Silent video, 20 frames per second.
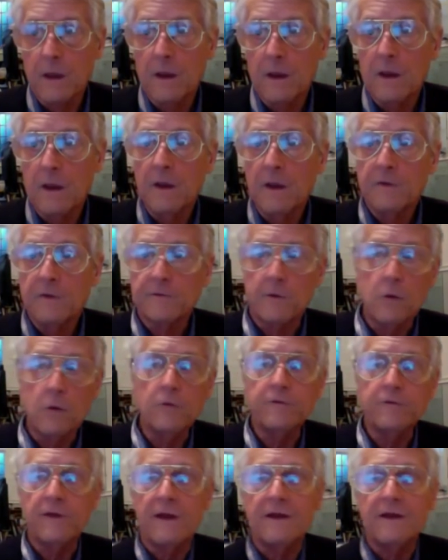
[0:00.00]
So whose
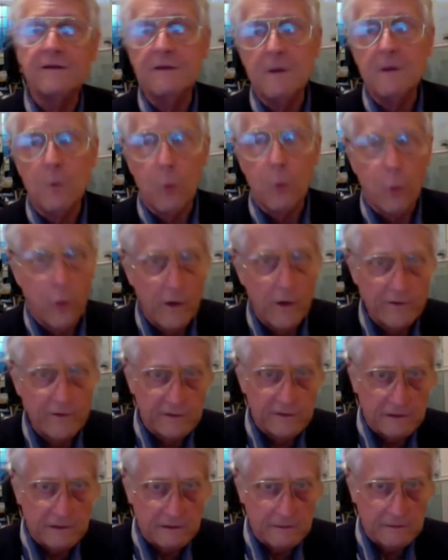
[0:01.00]
idea was it?
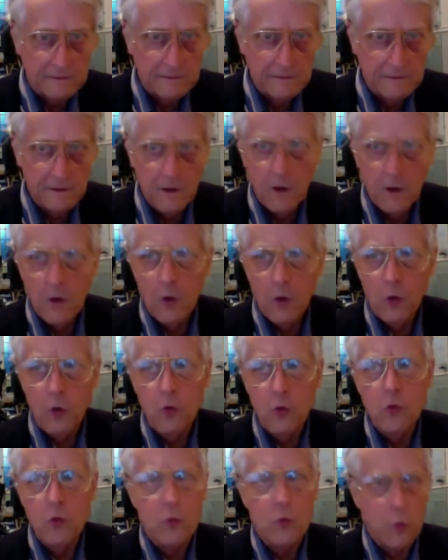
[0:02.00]
Who,
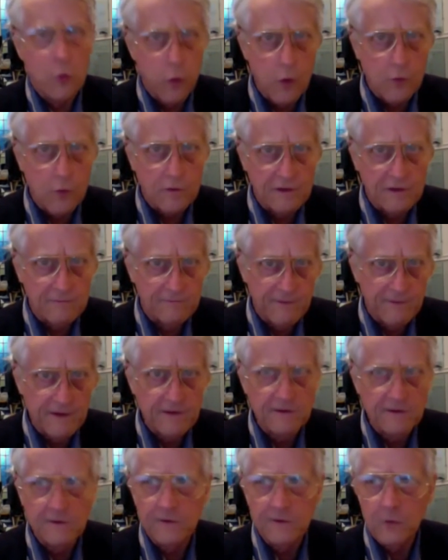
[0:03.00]
quote, invented
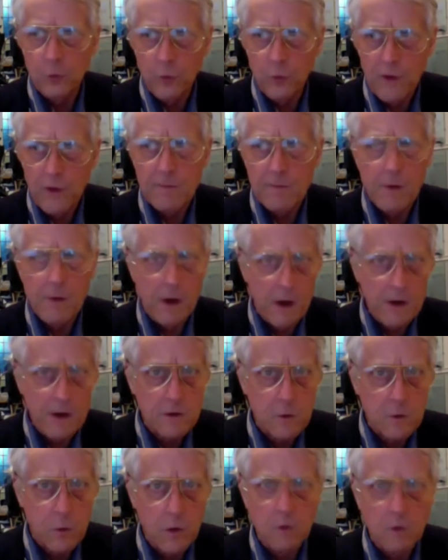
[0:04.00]
the web,
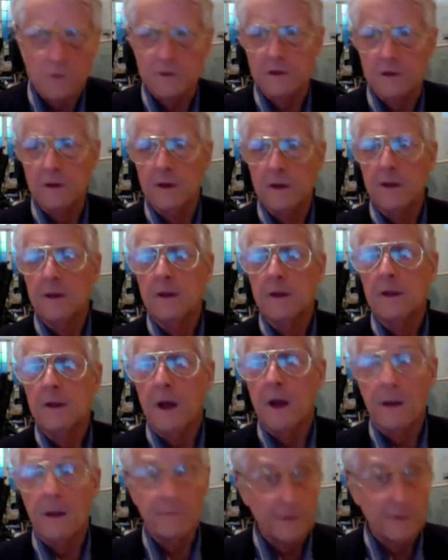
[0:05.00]
unquote? I'm
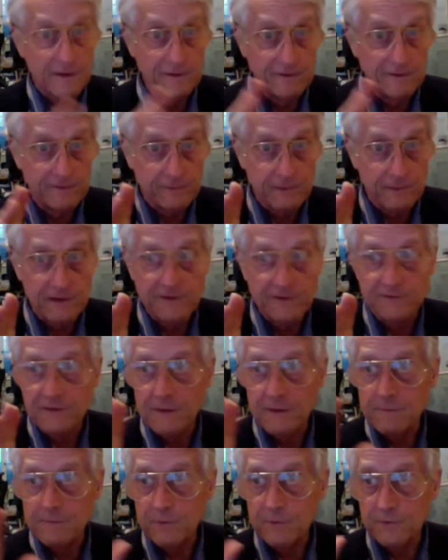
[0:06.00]
not in this race. I'm
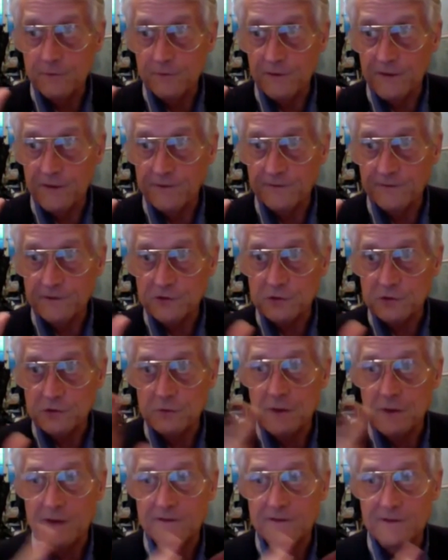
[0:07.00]
neutral on this issue. My
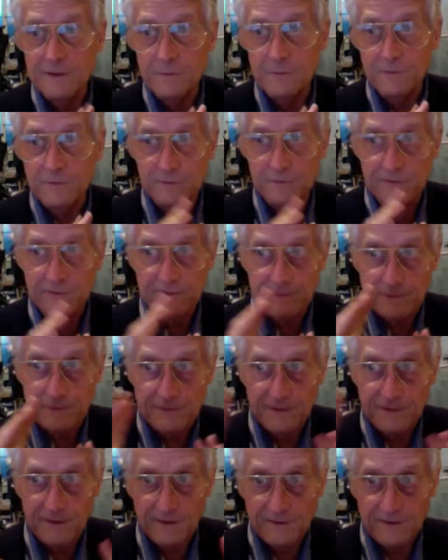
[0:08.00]
team was doing something
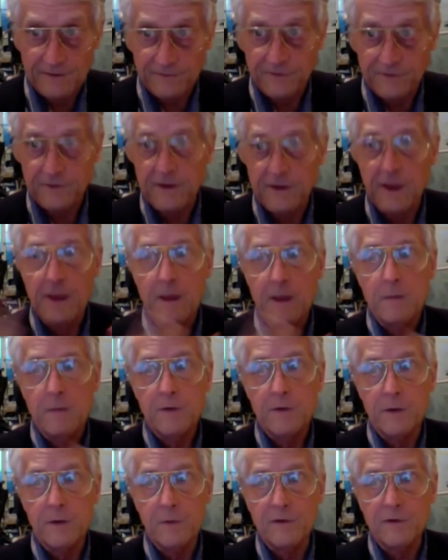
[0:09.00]
entirely different, but I want
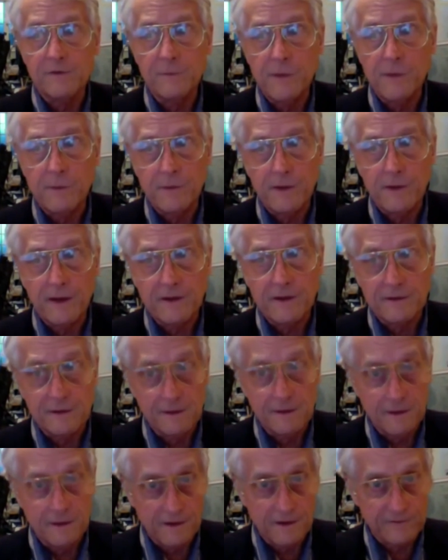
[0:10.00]
to see people like Neil
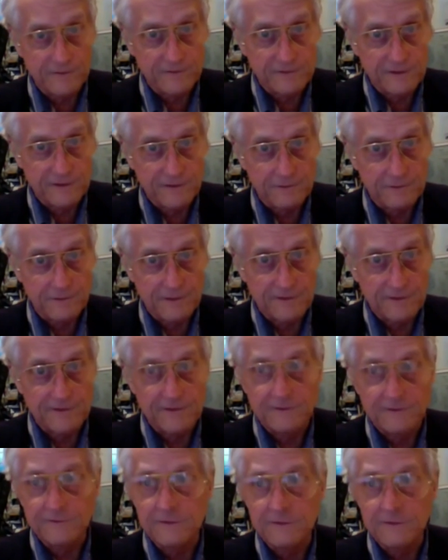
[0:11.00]
Larson get the credit they deserve.